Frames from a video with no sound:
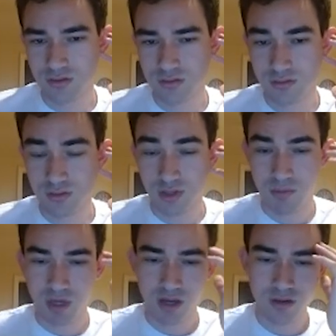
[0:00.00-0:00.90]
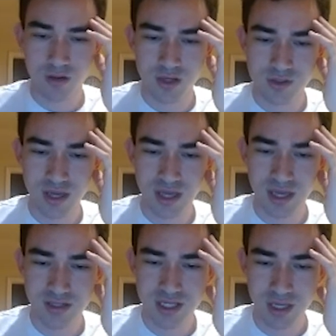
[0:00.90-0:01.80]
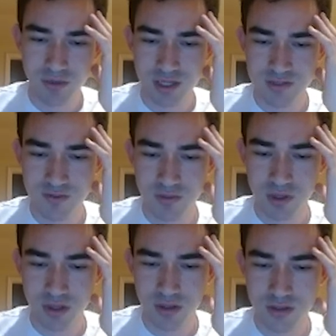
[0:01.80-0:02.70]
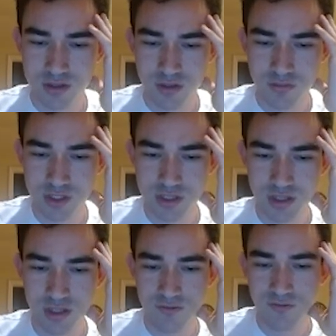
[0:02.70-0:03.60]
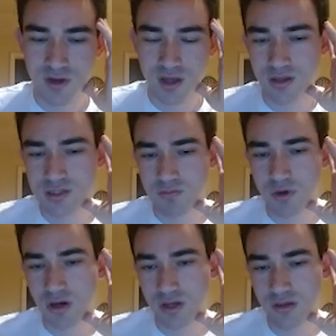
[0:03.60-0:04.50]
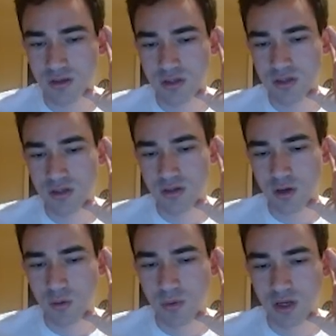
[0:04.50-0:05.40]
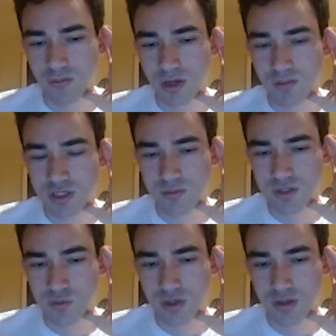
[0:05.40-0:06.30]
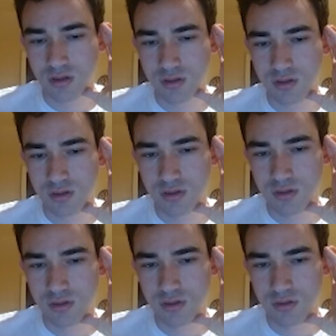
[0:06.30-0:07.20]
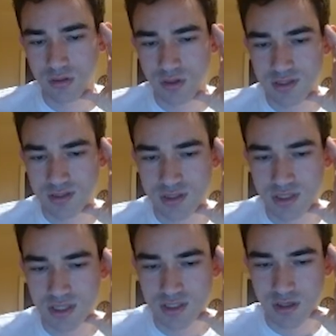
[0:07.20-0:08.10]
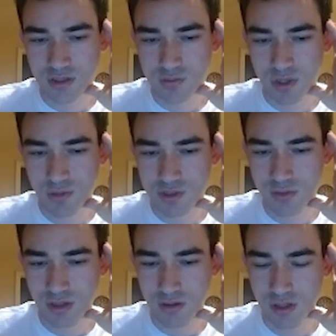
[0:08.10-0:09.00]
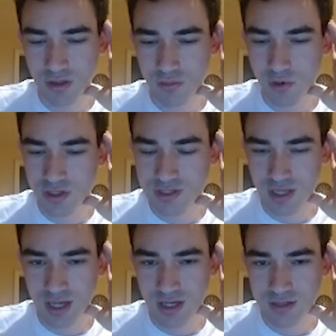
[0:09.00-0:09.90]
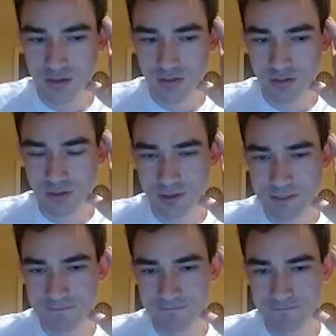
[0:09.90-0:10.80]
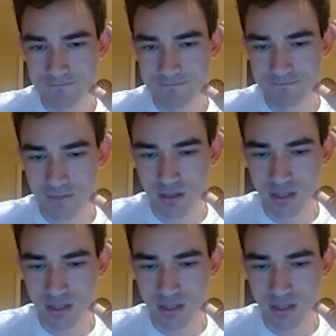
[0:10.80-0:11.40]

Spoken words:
Knight back. Okay, so I can't take because of the pin, so I'm just going to defend this pawn, opening up my bishop as well. Okay, so c6. I'll just play bishop d3. The point is the castle. And that's